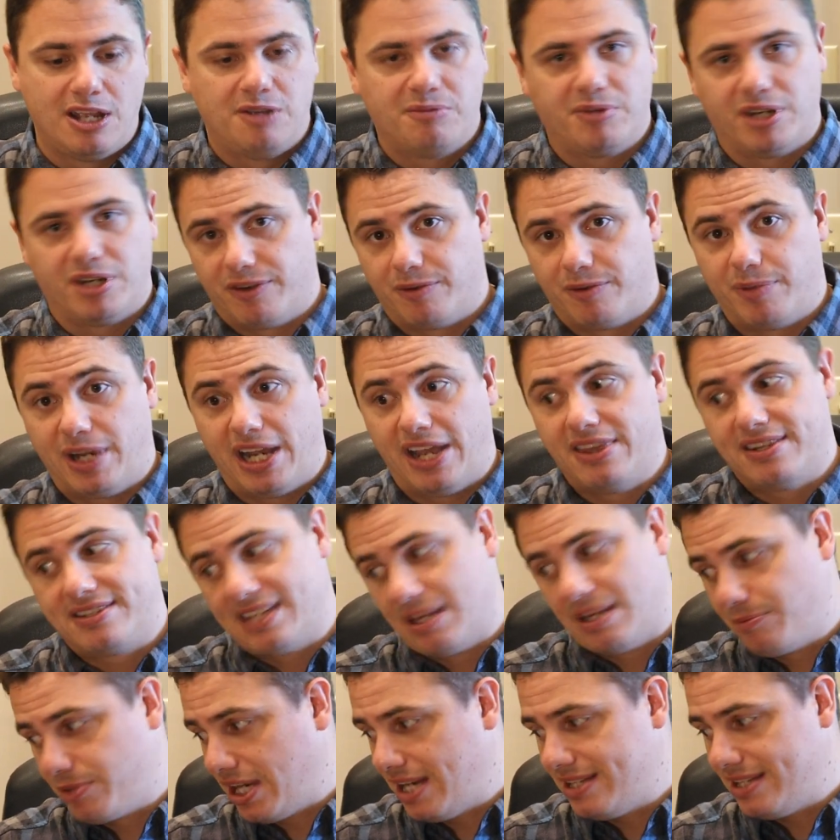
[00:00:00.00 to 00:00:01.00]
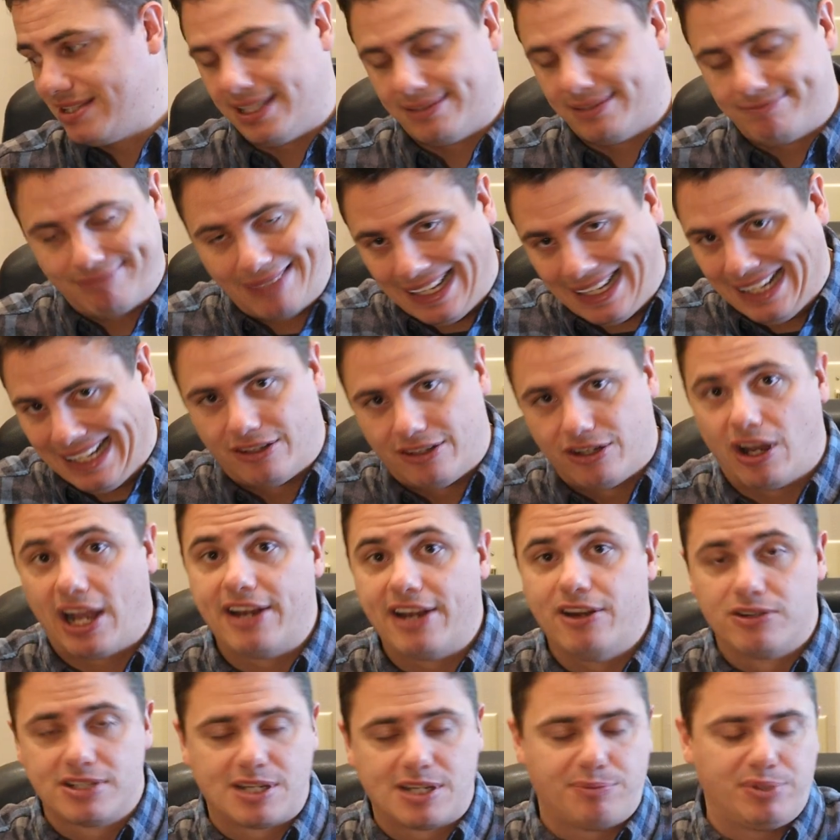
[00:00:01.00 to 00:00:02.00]
But if you're buying the same brands here, I don't know. I
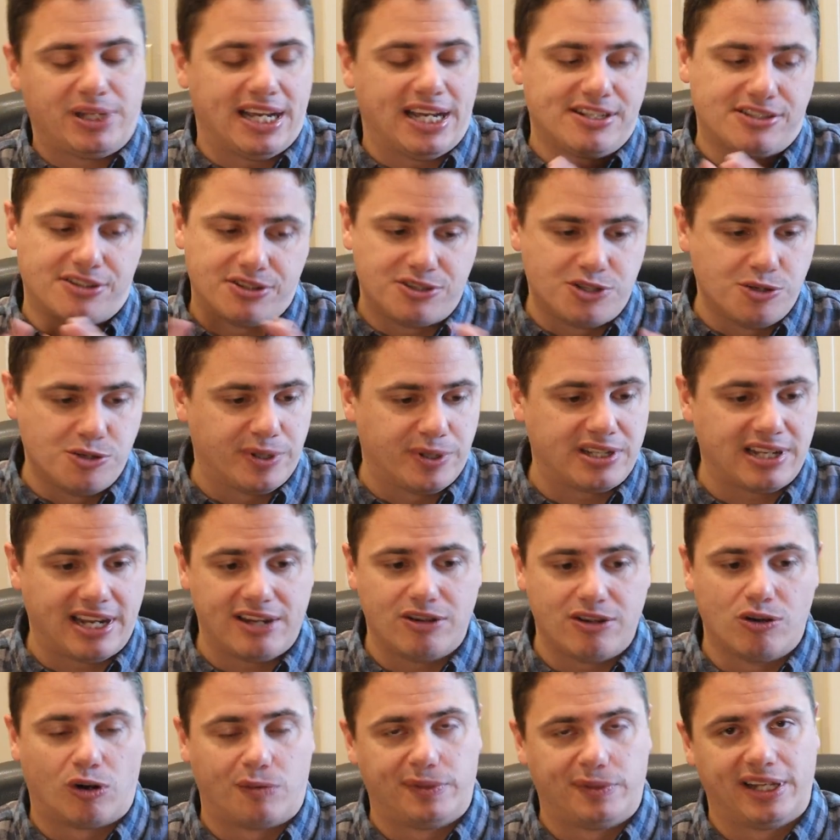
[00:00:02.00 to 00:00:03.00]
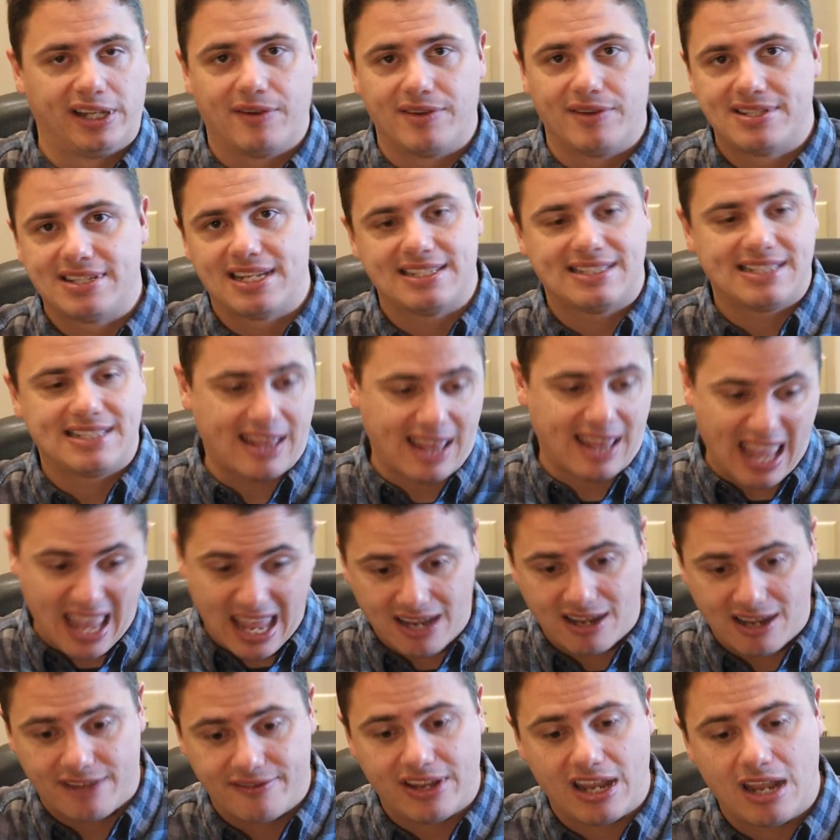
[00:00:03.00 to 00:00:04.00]
know supplies are super tight. Normally, I would say stay the
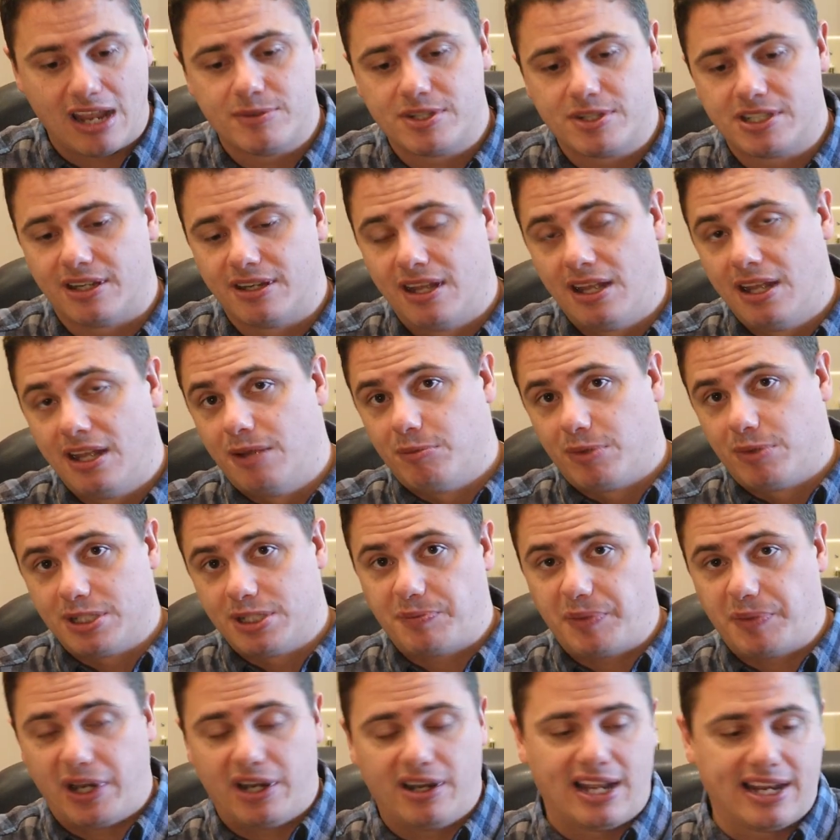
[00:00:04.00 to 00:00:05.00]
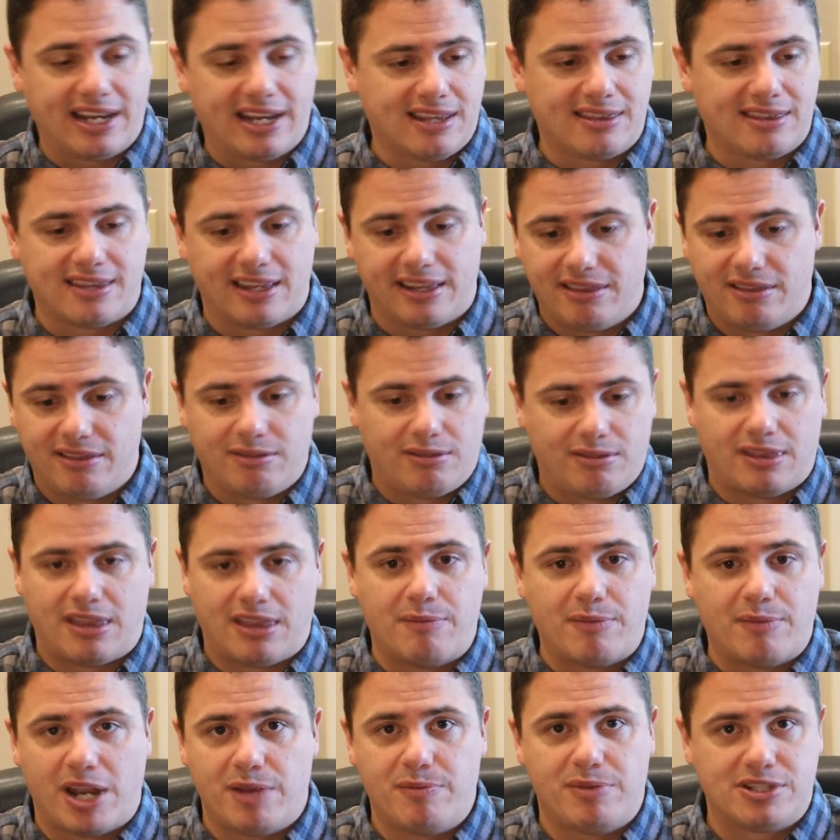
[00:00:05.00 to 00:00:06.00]
heck off of Amazon, but as a parent, I get that
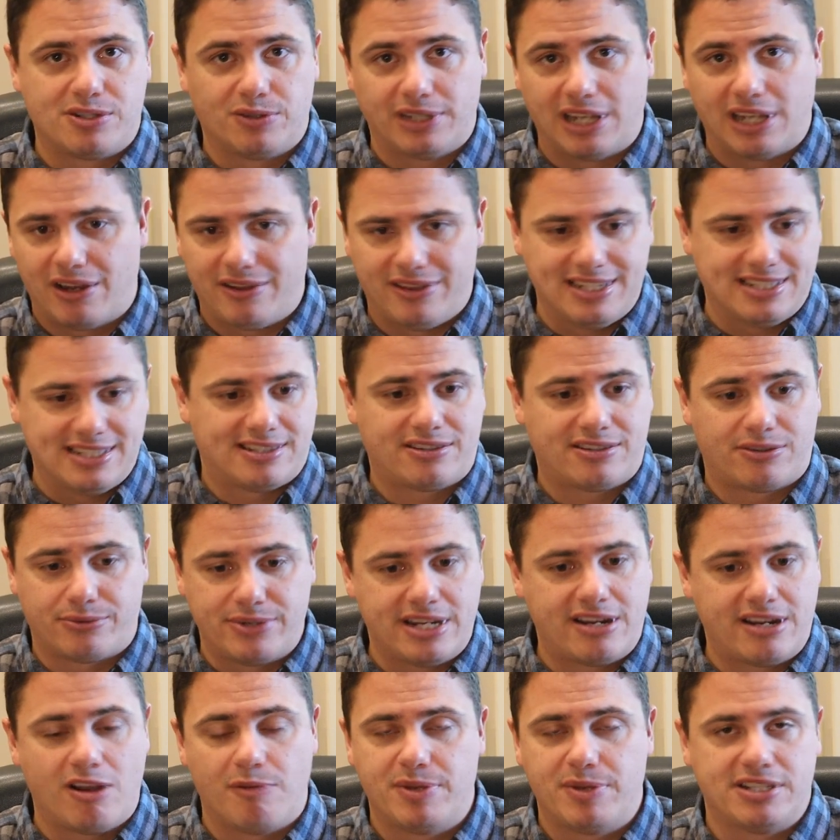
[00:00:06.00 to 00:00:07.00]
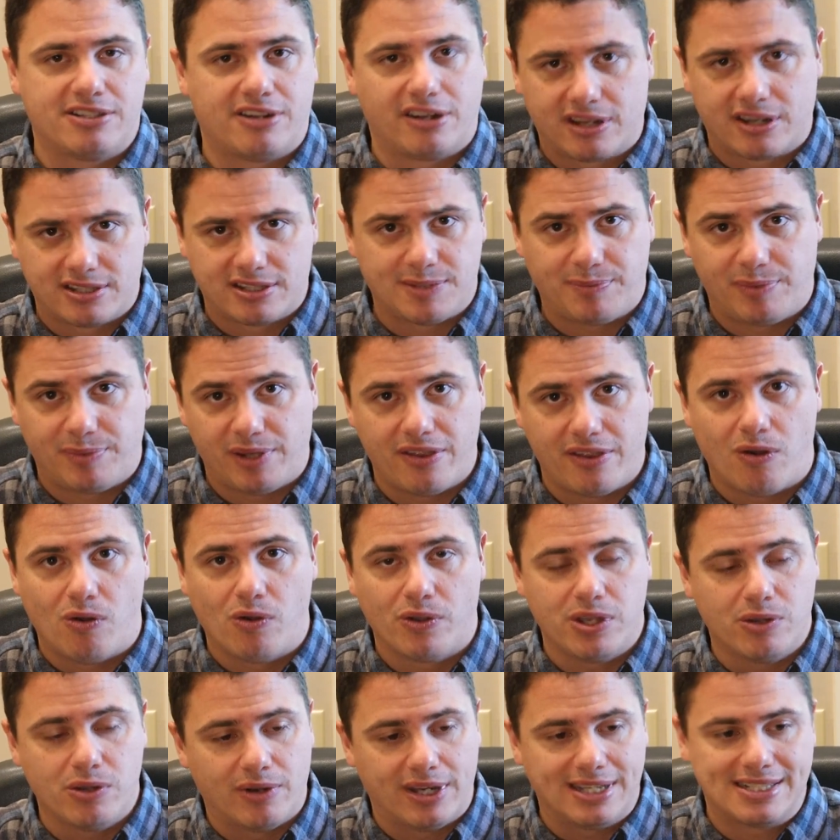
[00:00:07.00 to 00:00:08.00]
they might be sold out and these three companies aren't going to supply the
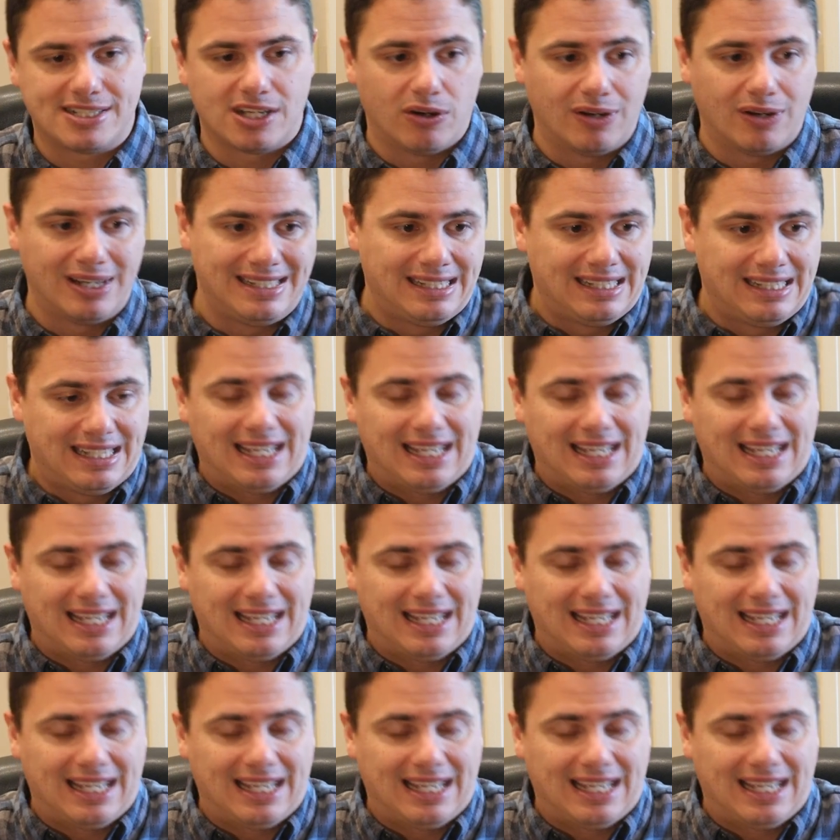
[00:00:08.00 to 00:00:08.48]
whole US. So